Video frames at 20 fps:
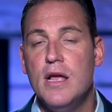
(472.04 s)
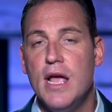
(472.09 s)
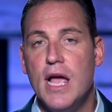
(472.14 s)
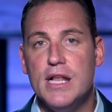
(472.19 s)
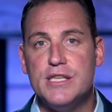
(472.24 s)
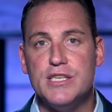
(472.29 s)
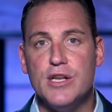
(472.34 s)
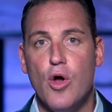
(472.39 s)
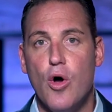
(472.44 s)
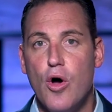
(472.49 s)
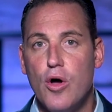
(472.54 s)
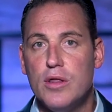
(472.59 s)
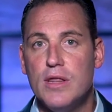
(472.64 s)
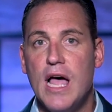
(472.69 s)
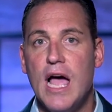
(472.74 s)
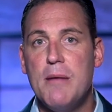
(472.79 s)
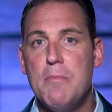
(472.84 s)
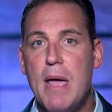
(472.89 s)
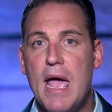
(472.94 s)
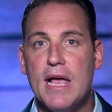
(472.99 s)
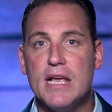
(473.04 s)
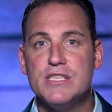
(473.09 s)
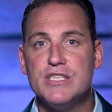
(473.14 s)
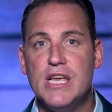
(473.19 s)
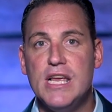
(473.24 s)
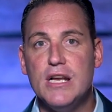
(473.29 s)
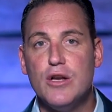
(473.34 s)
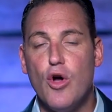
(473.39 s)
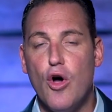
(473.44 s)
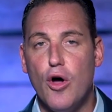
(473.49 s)
it's an online
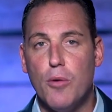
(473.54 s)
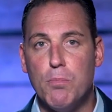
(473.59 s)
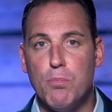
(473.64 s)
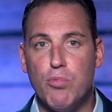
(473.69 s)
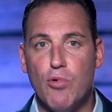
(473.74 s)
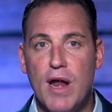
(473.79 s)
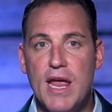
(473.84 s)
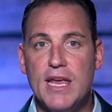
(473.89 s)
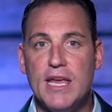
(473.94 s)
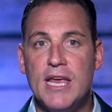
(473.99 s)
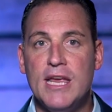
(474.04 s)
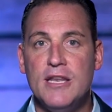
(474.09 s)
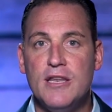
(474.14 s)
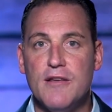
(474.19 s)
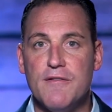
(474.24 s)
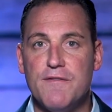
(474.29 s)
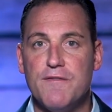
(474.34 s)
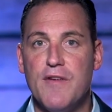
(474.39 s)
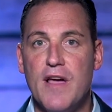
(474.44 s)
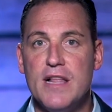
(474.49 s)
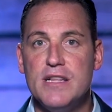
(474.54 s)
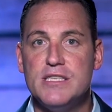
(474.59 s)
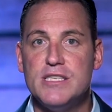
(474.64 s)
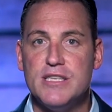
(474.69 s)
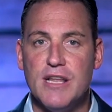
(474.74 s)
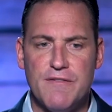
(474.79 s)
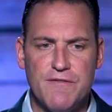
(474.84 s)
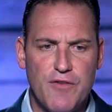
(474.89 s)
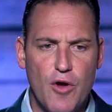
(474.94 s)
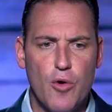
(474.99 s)
magazine called Breaking Defense
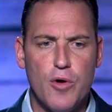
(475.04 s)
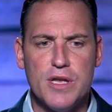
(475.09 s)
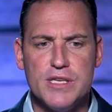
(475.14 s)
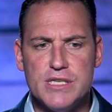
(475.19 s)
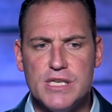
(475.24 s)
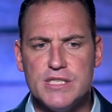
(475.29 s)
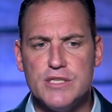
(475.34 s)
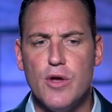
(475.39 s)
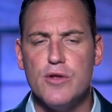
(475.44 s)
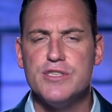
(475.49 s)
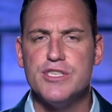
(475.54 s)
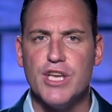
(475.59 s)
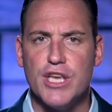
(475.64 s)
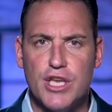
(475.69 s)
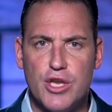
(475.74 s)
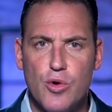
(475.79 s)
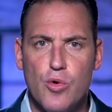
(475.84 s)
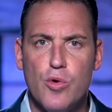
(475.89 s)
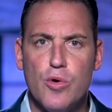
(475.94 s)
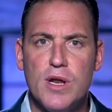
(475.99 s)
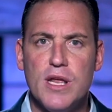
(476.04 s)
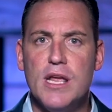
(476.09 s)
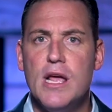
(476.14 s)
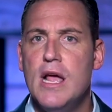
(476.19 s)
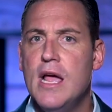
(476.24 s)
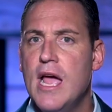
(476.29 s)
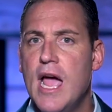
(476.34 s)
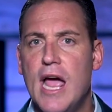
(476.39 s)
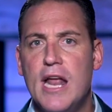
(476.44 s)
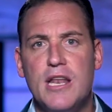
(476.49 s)
that focuses on security
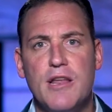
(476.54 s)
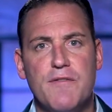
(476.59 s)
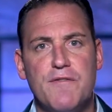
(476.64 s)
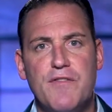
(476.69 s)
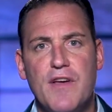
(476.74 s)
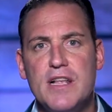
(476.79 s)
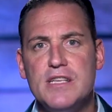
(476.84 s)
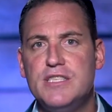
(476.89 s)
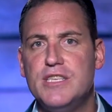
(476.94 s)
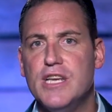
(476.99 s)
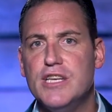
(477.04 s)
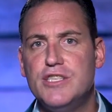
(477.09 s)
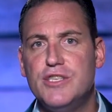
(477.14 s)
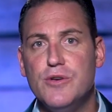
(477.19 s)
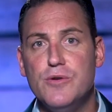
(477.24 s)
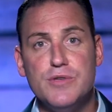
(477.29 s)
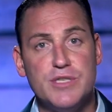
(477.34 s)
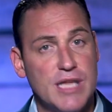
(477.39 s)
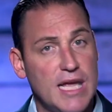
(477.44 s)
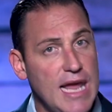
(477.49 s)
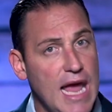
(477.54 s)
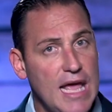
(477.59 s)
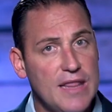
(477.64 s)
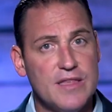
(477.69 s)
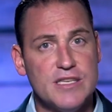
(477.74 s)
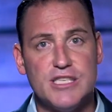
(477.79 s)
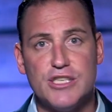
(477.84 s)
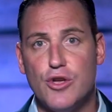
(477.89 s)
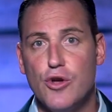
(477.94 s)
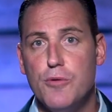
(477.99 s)
and defense issues. They had
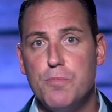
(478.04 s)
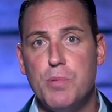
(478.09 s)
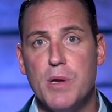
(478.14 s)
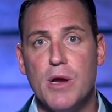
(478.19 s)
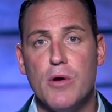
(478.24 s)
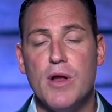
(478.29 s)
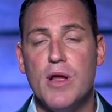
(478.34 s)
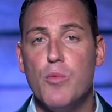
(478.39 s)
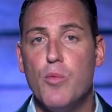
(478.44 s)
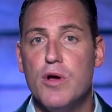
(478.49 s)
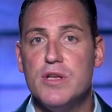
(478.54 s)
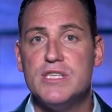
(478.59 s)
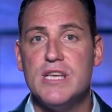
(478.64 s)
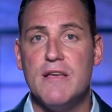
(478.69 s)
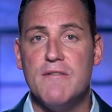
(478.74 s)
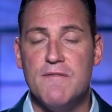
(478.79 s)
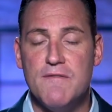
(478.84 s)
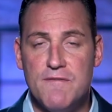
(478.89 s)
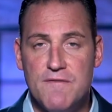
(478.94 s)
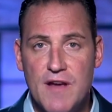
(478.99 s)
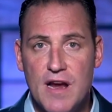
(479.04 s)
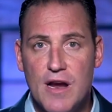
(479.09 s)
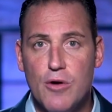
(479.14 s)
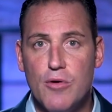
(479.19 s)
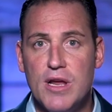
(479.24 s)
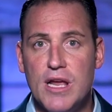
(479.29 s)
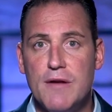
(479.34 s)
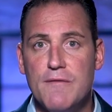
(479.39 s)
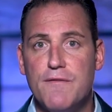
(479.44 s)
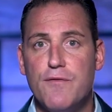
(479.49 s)
the scoop here. It was a
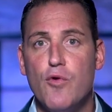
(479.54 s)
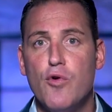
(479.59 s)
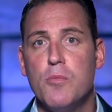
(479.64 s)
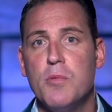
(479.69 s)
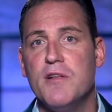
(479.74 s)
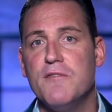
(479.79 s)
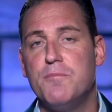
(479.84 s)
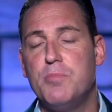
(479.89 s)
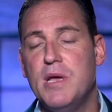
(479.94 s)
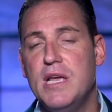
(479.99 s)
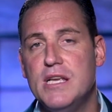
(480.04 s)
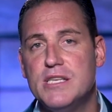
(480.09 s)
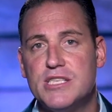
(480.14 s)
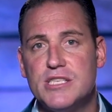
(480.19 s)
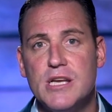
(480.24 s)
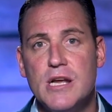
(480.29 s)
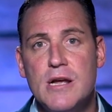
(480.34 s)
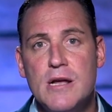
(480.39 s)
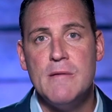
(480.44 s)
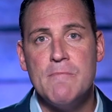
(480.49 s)
very informative piece.